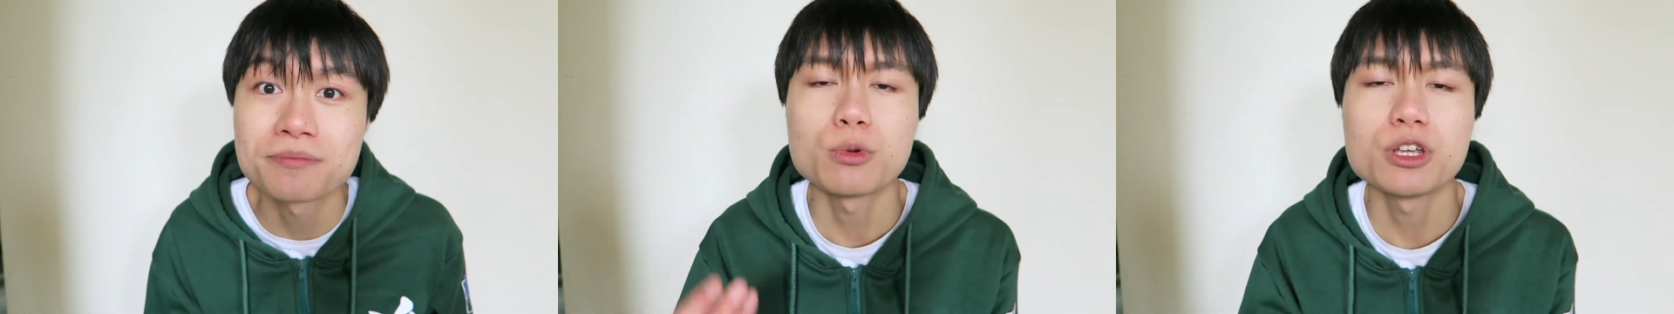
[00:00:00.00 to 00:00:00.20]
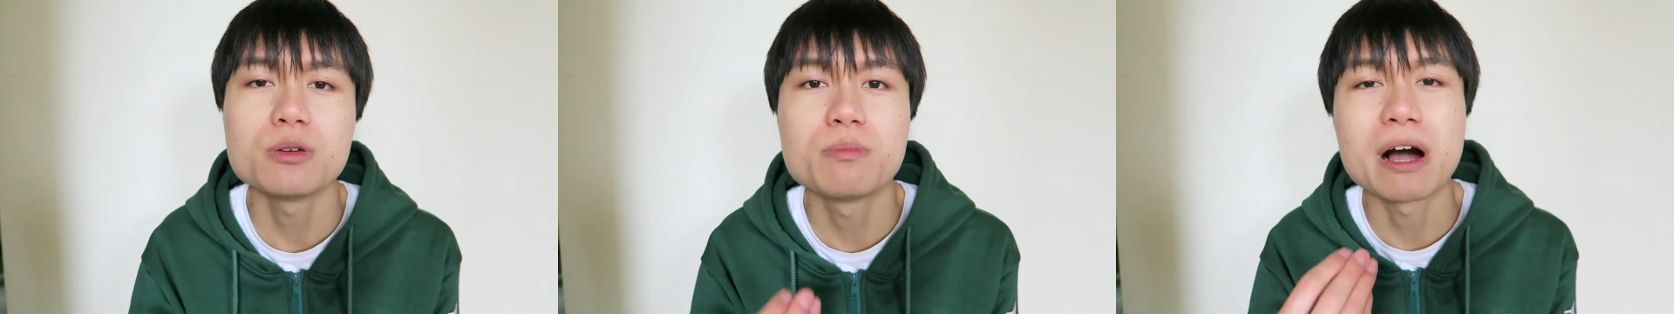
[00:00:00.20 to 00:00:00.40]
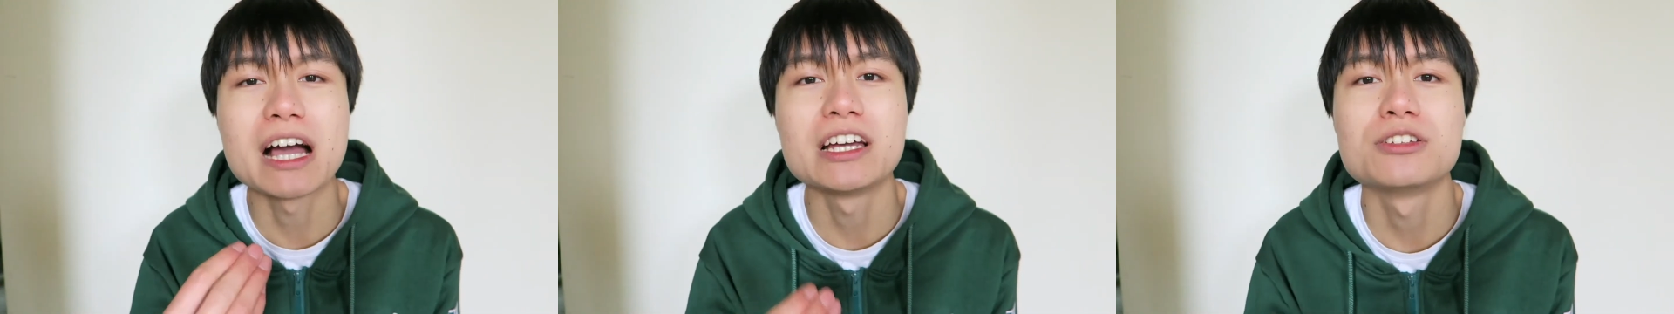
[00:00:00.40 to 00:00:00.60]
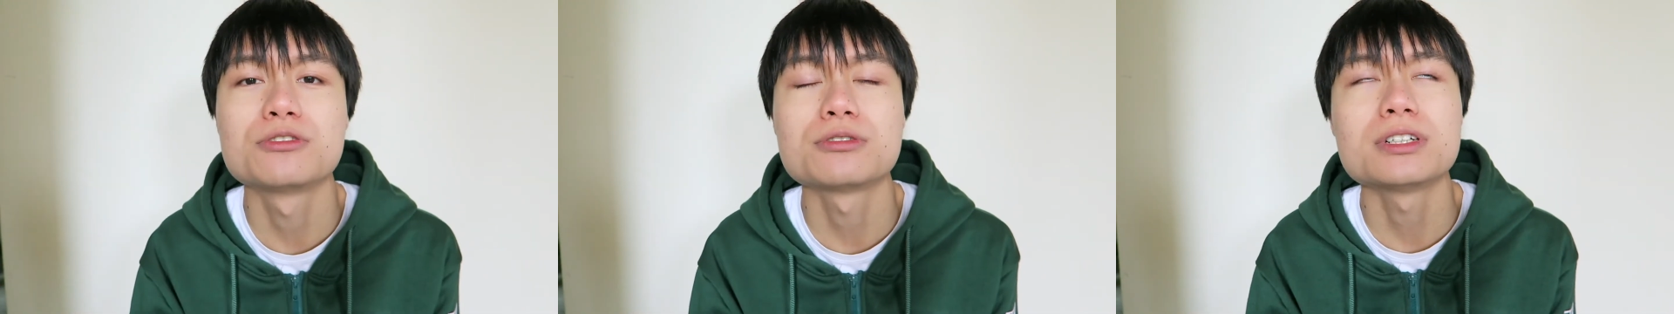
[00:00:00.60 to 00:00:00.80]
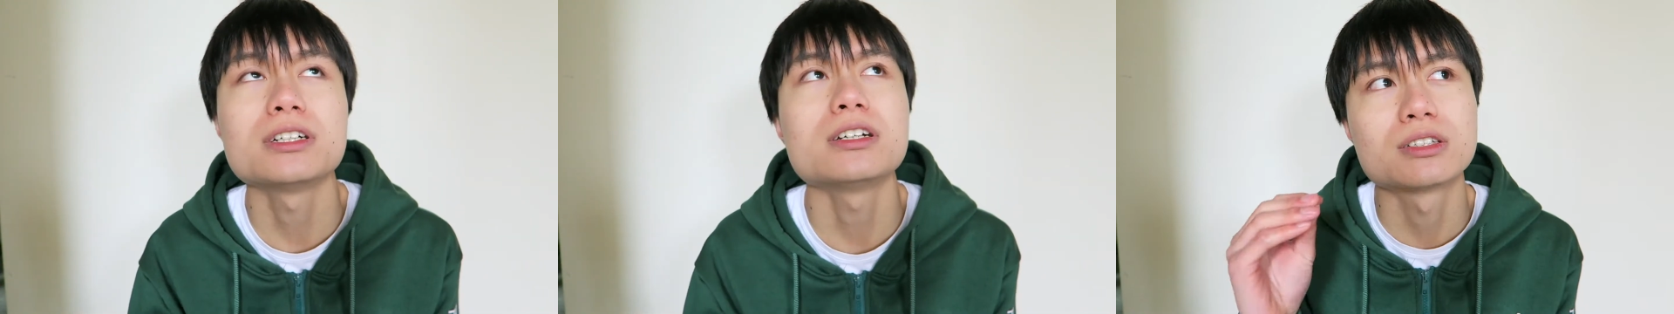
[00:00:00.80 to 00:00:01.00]
When you bite
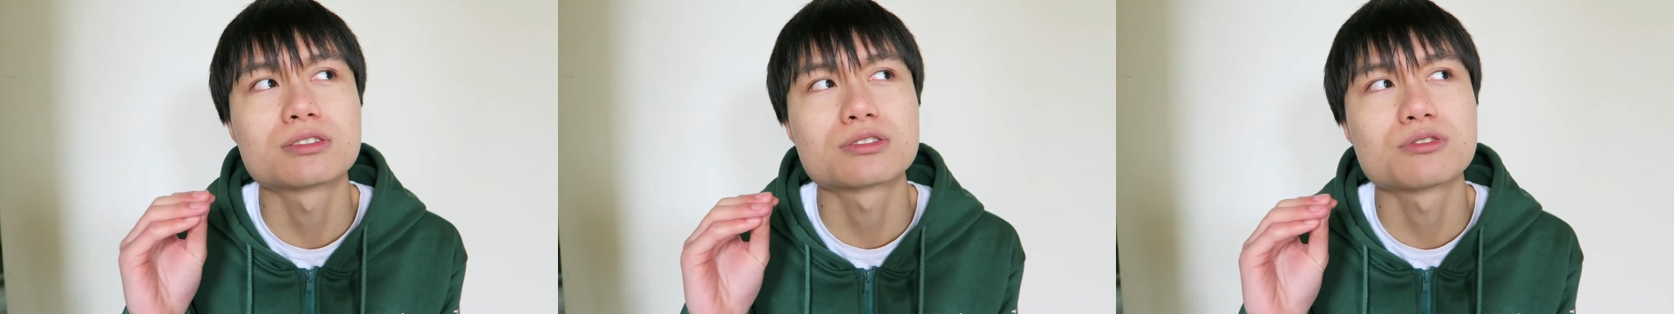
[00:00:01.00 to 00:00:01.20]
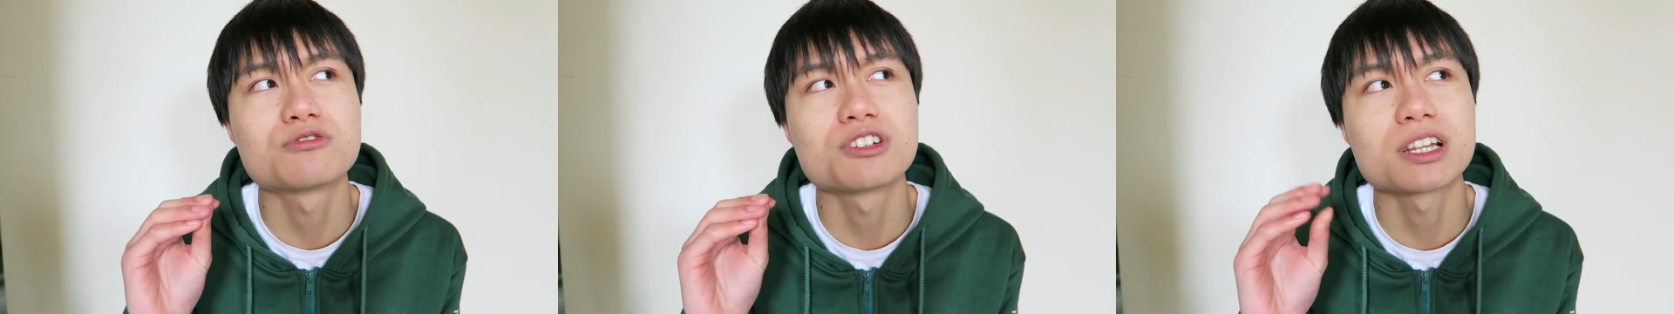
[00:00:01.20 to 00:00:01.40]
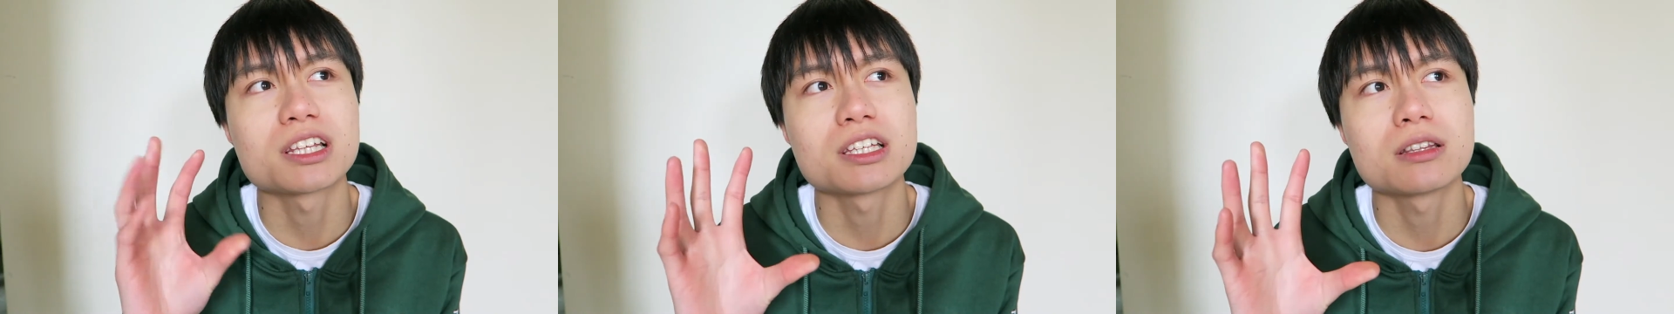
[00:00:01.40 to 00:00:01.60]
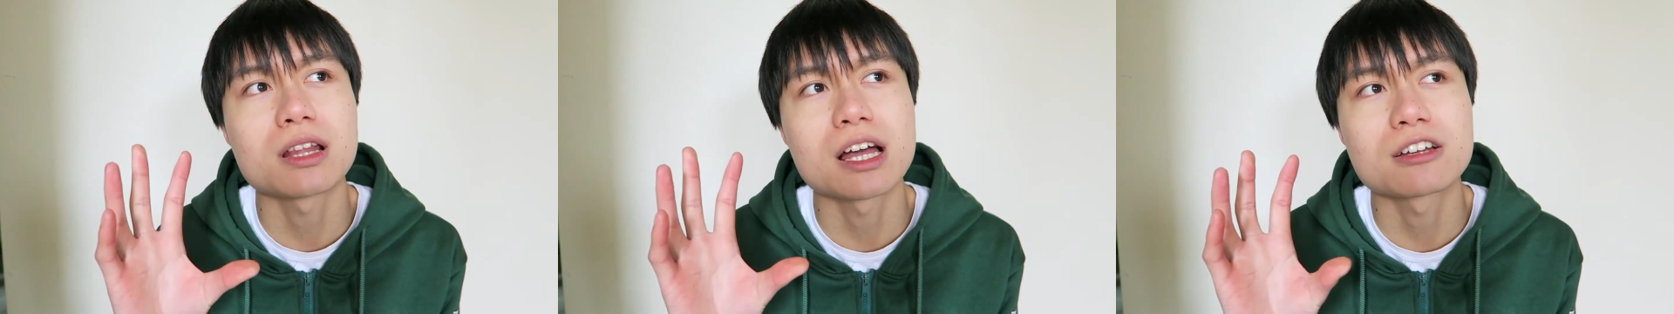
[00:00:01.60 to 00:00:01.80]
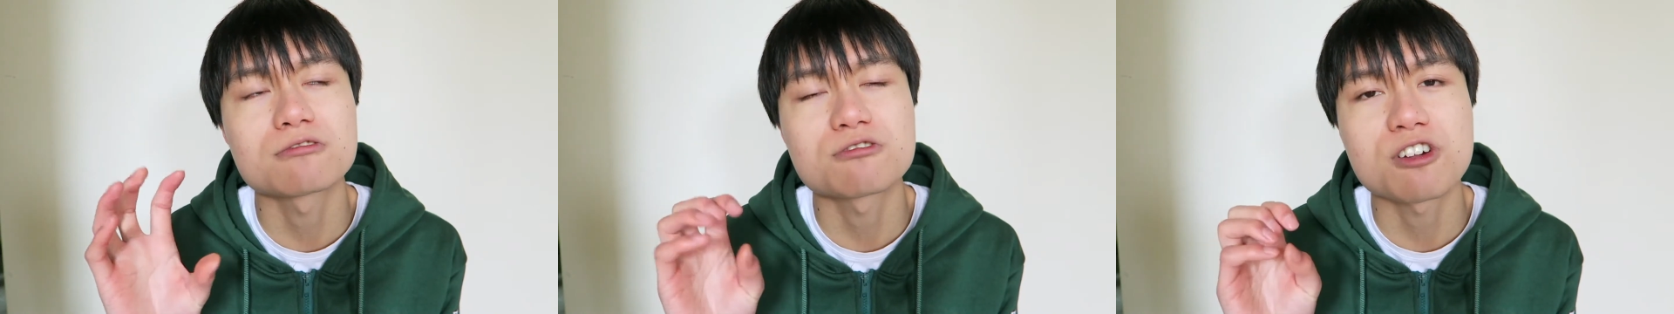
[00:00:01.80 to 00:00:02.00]
into it, it's a really like